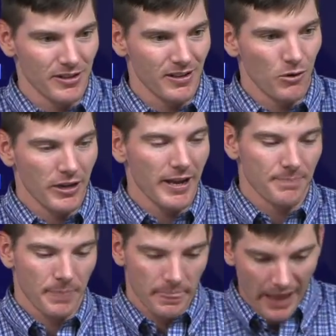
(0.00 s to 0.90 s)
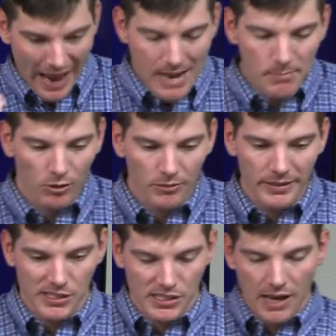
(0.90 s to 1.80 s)
Okay, Abram
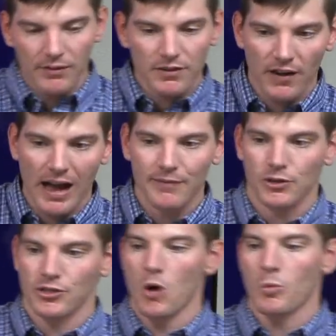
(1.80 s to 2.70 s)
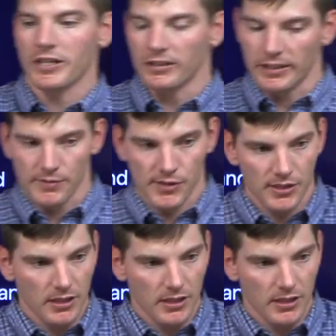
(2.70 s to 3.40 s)
is 75 years old when he leaves.